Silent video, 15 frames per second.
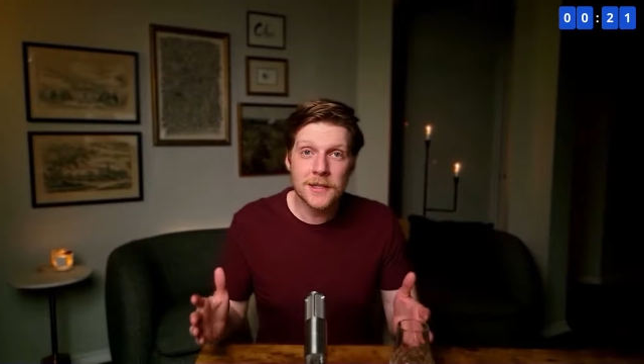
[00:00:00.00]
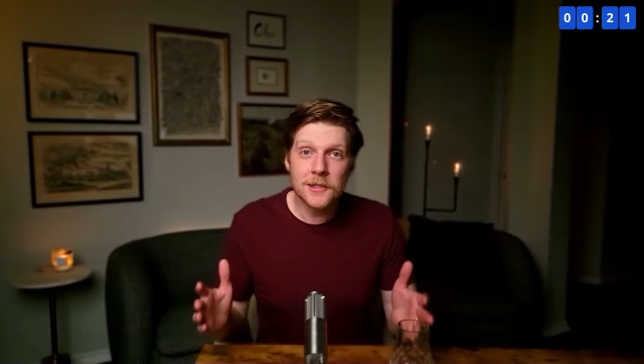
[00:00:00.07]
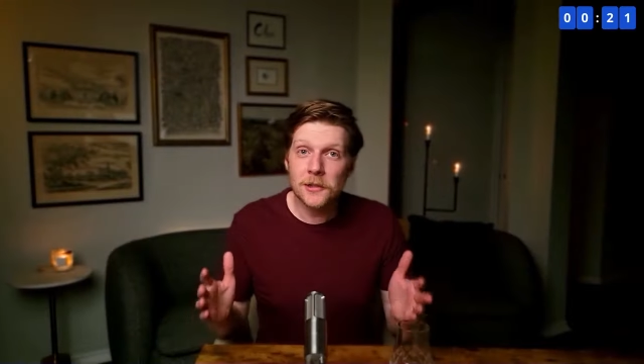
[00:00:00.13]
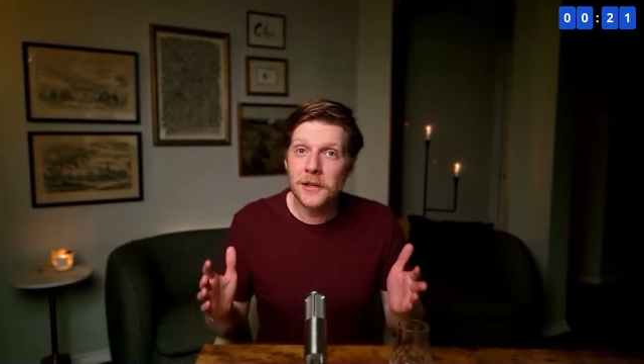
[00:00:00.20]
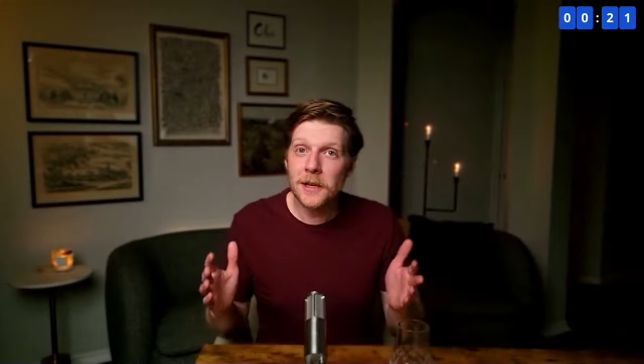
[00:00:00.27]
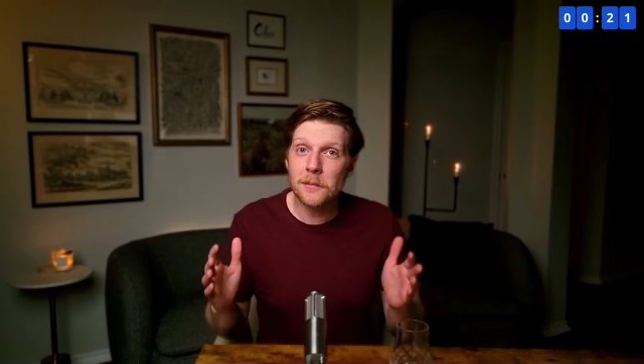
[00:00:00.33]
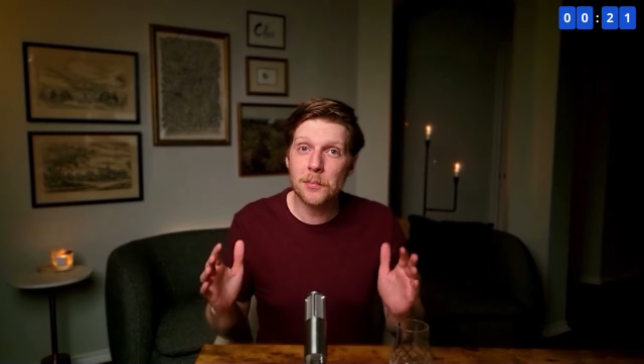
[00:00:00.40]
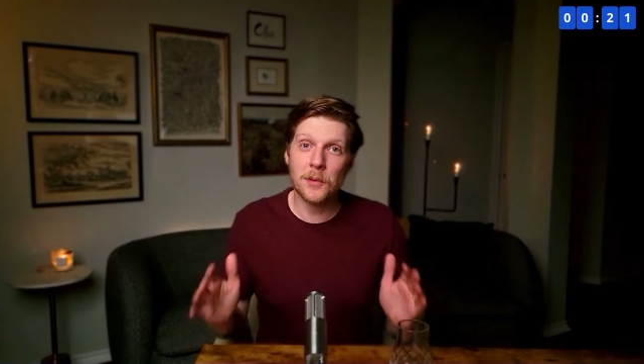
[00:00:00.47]

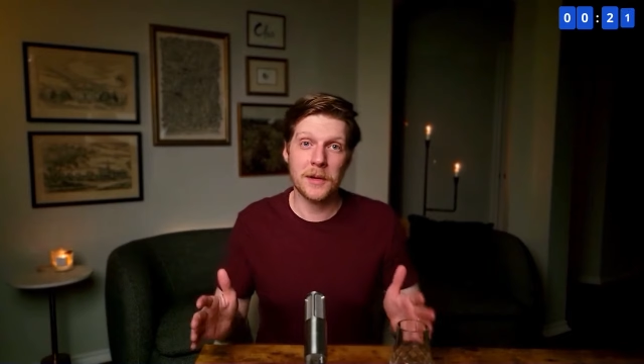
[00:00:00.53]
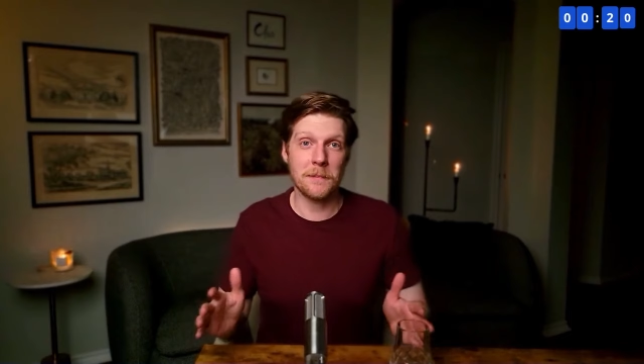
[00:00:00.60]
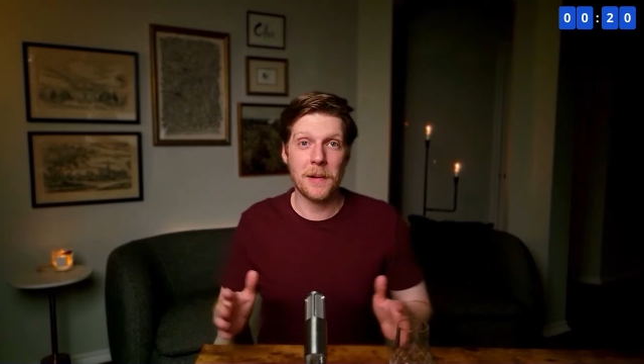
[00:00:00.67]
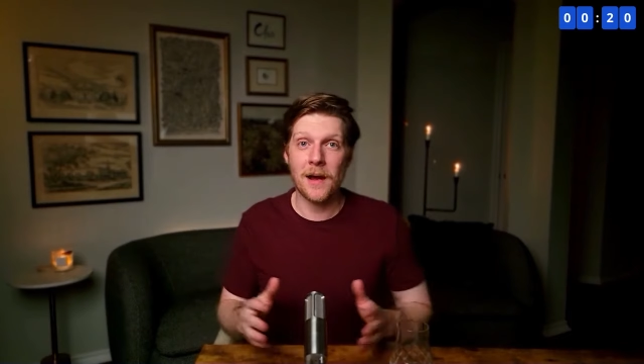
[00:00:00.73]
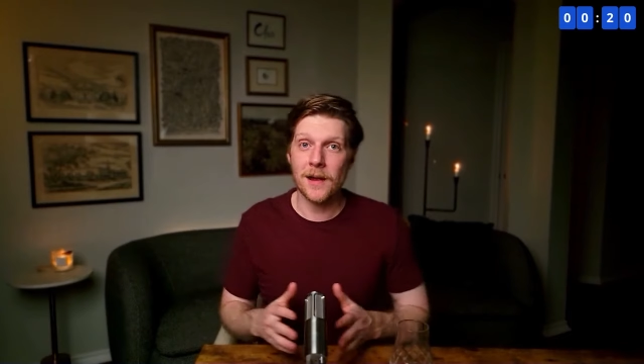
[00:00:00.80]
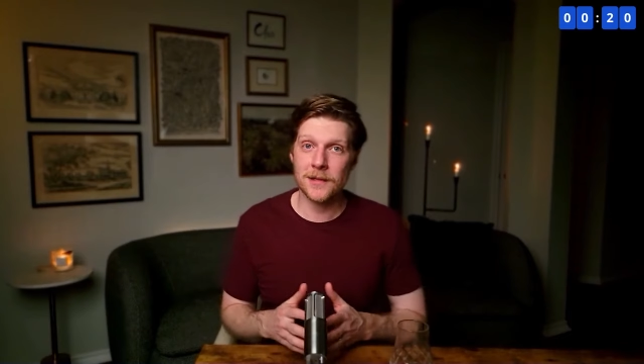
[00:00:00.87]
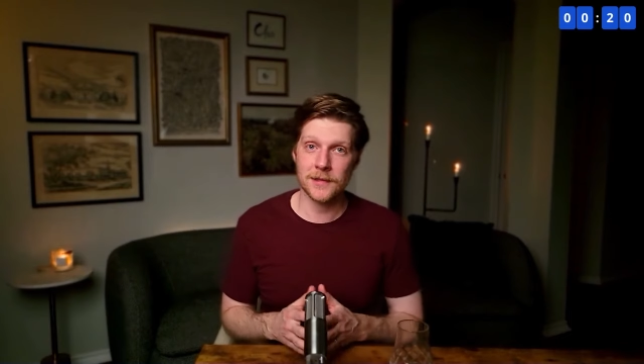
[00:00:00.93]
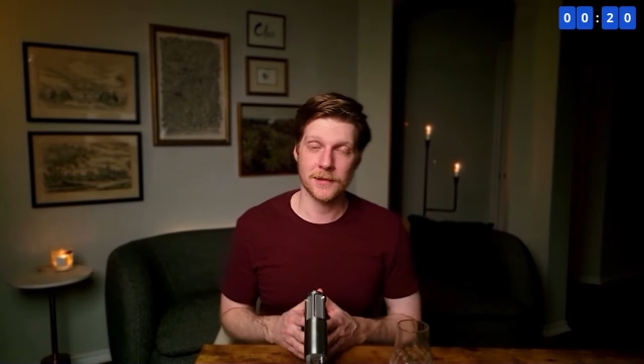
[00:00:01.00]
looking pretty
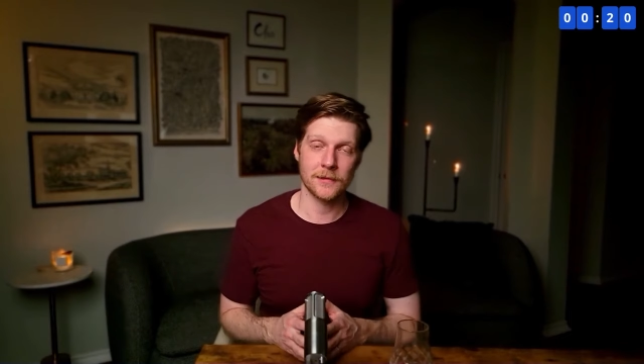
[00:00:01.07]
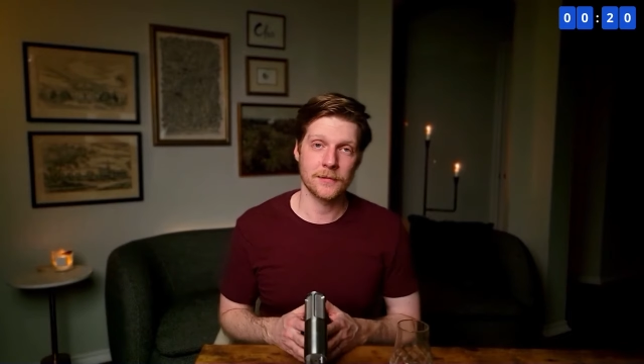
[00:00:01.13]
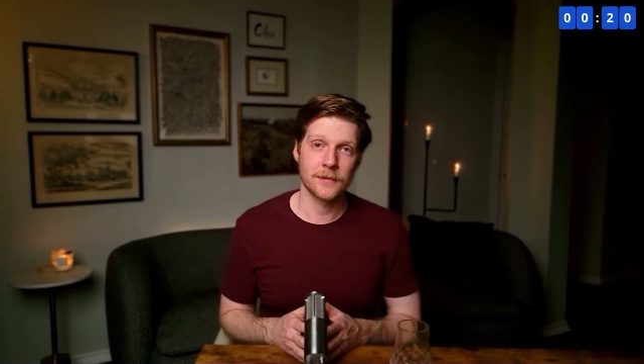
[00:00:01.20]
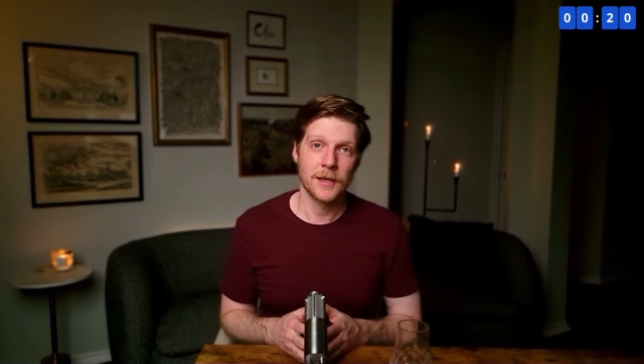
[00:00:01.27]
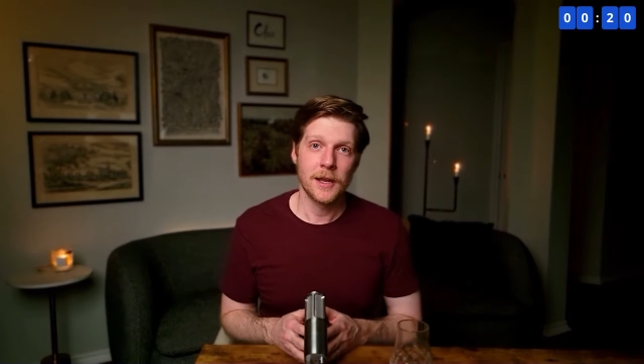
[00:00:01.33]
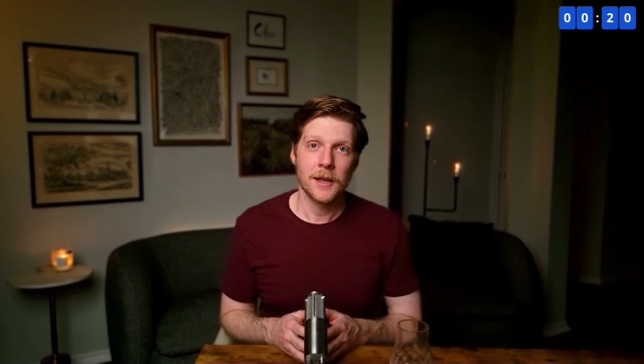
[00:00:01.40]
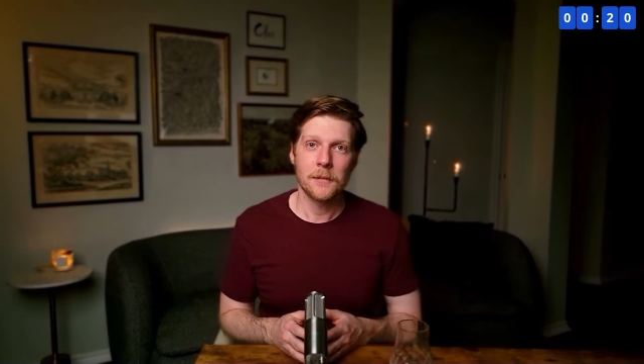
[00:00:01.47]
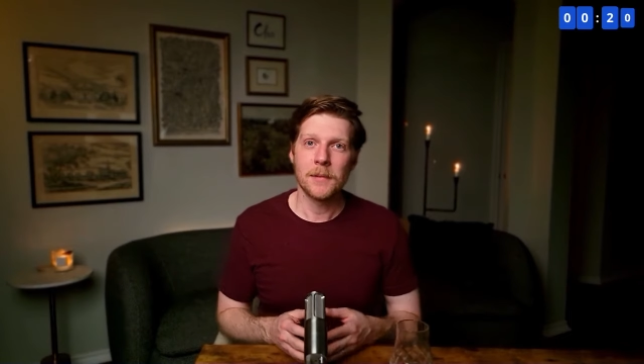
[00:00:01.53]
positive,
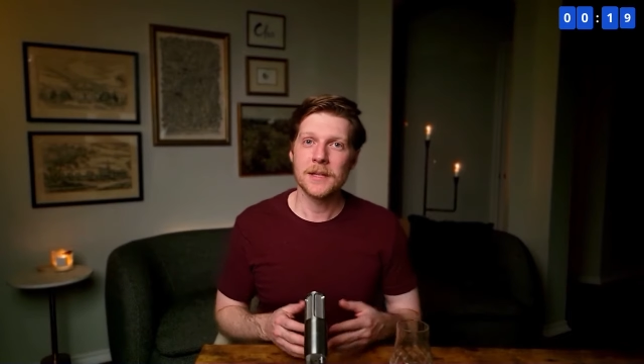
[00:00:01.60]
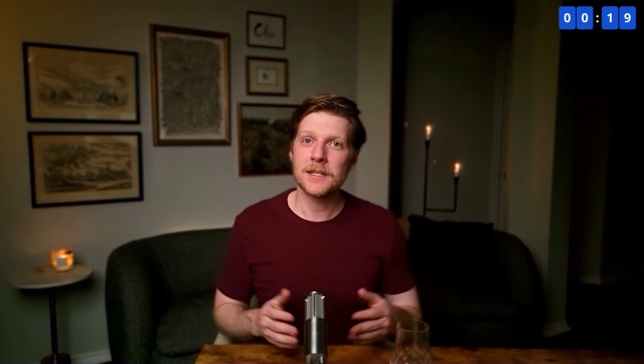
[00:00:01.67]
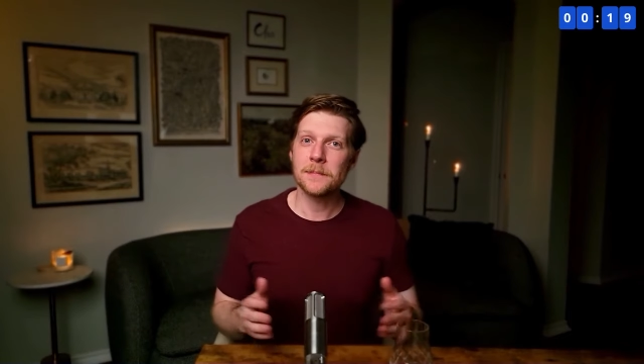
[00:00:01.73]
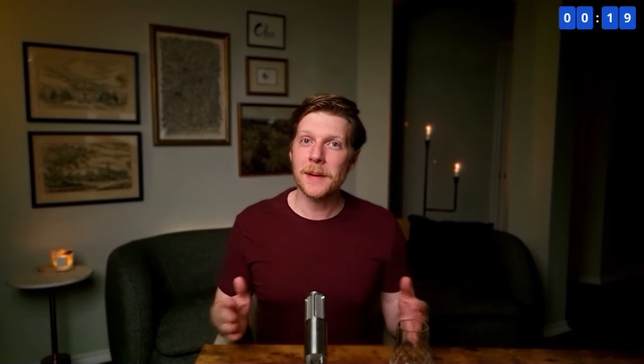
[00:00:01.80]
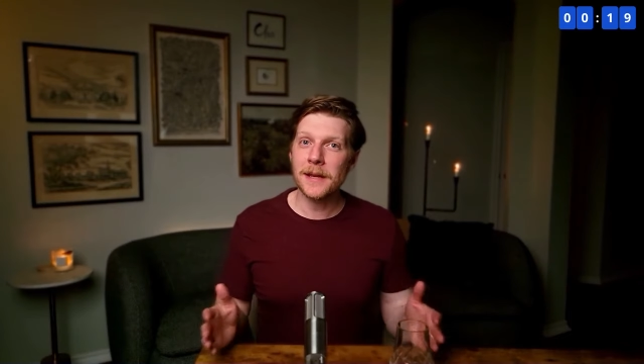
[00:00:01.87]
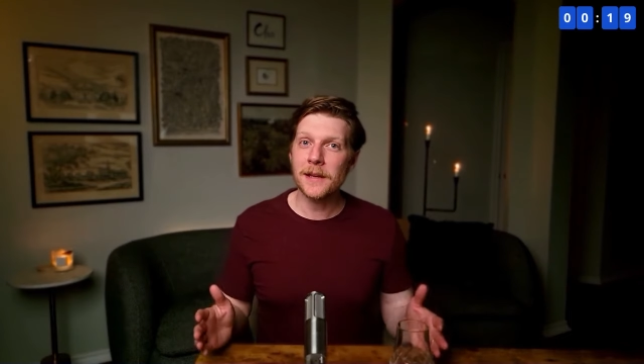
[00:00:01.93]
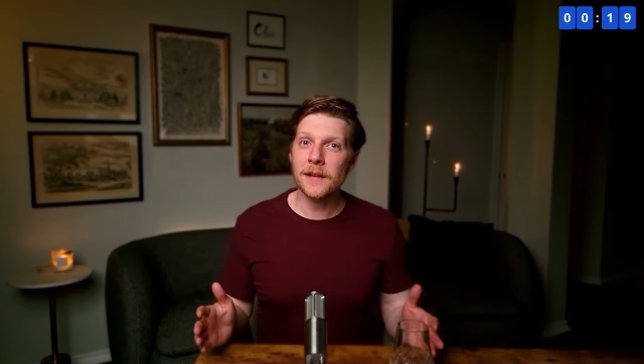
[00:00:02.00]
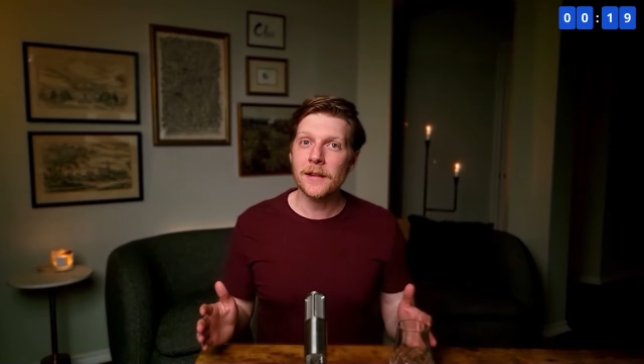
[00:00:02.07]
but
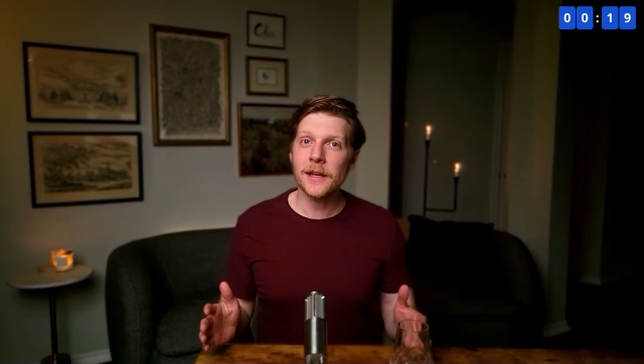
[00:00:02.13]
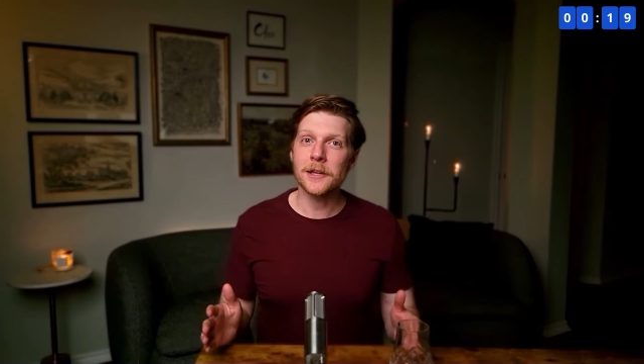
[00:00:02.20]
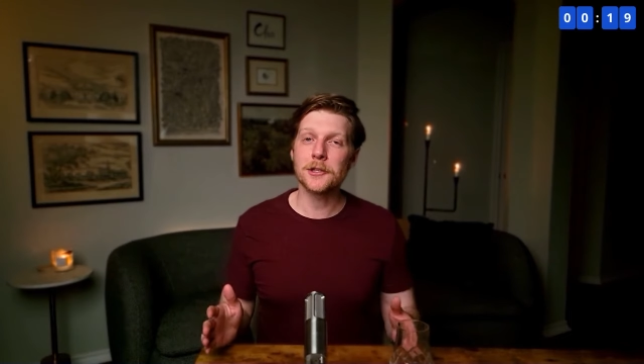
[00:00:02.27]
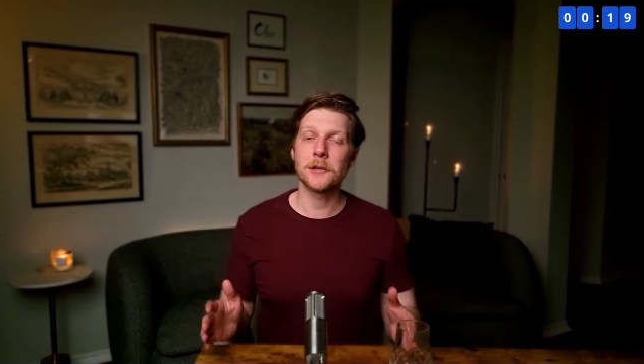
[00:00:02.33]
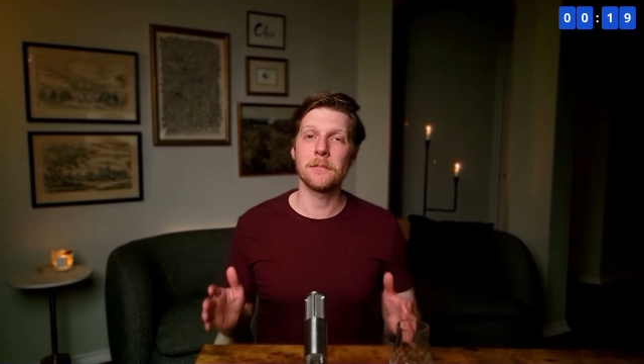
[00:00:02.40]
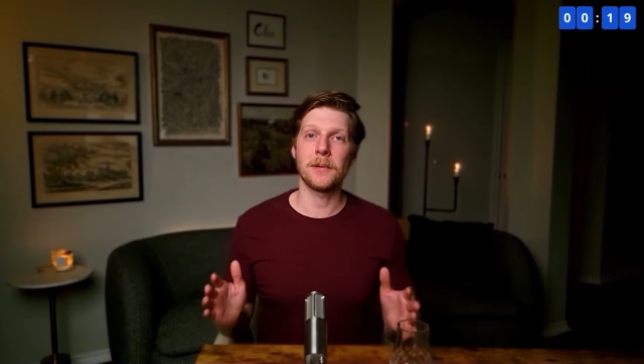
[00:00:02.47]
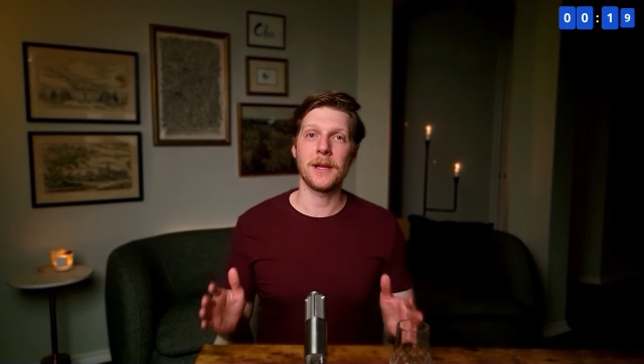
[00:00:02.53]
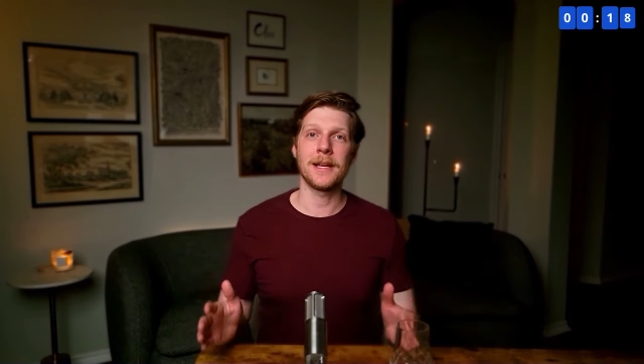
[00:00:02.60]

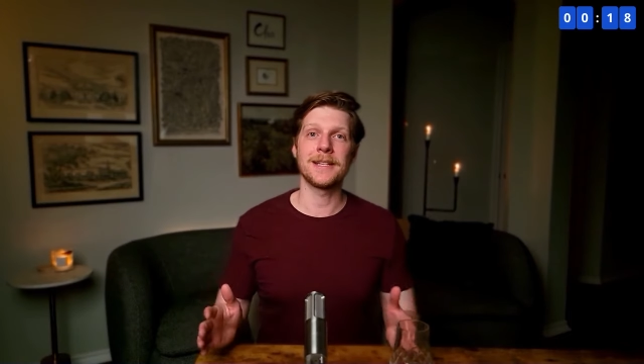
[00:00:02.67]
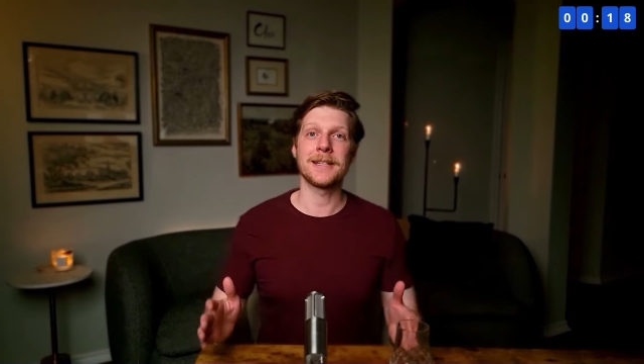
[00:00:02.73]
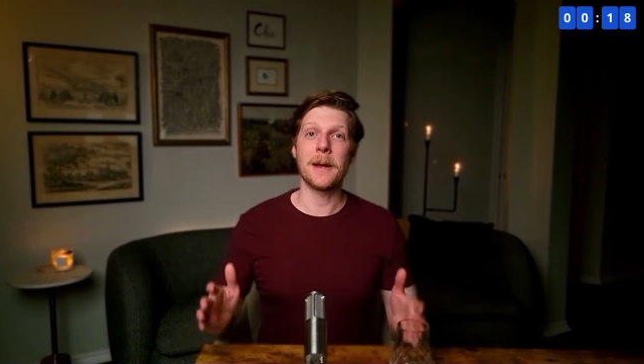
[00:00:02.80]
speculation plays